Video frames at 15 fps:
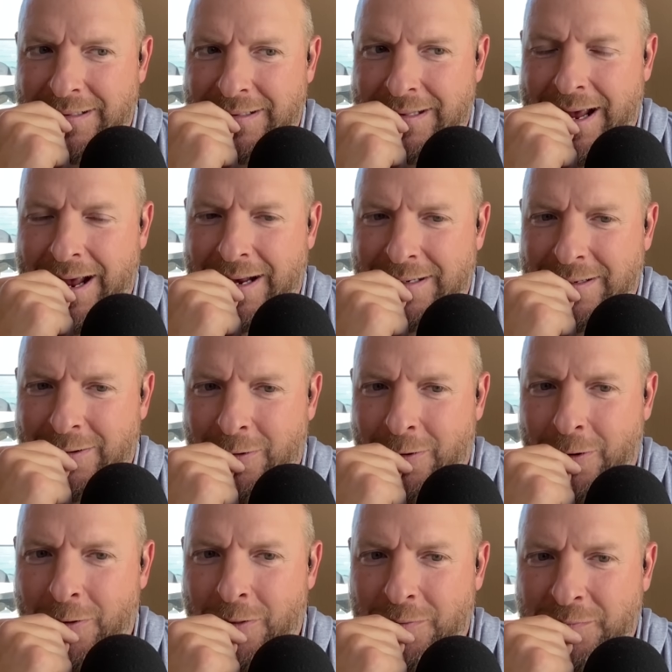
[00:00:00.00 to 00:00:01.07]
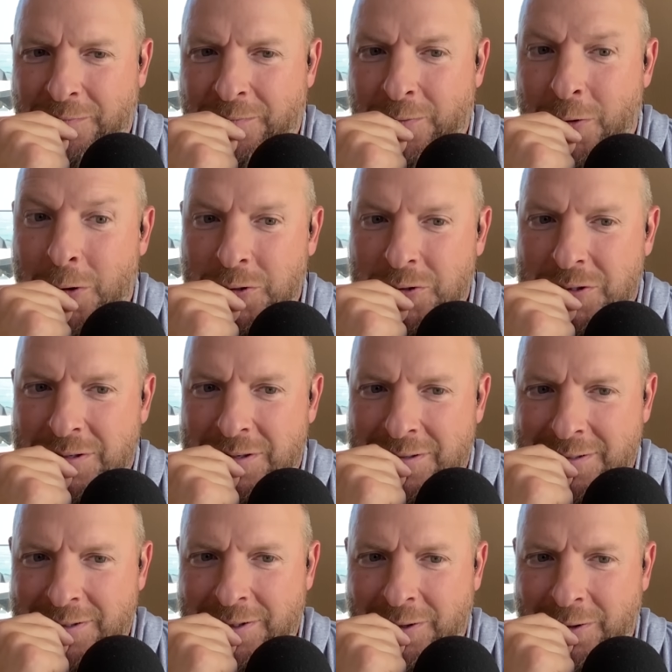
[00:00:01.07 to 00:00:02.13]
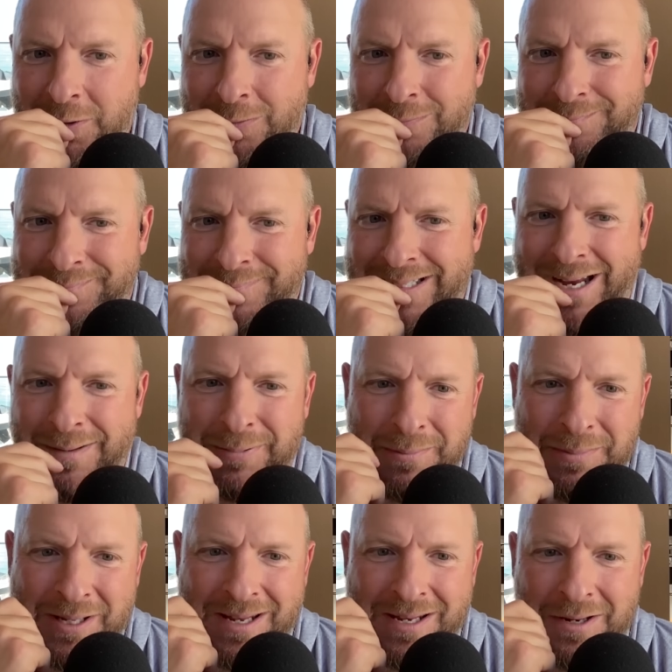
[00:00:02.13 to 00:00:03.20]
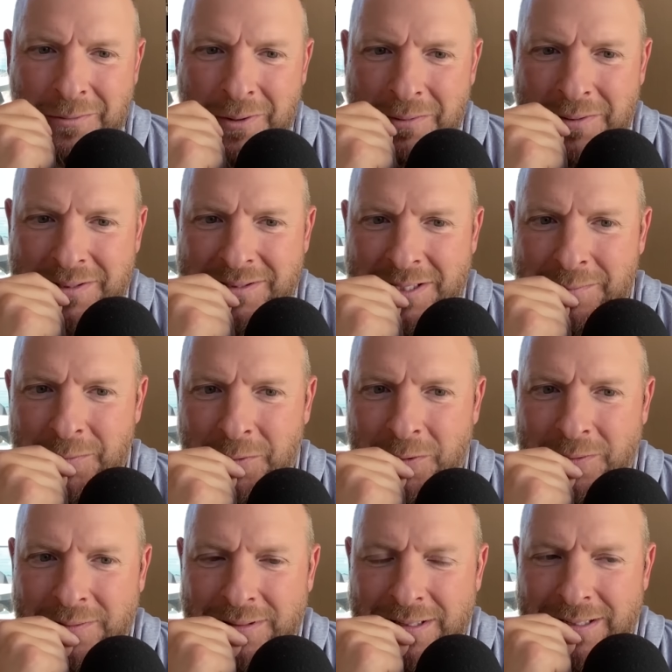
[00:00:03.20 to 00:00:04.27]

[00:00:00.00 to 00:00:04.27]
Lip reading: that are the first to go, I probably can't get away with this anymore.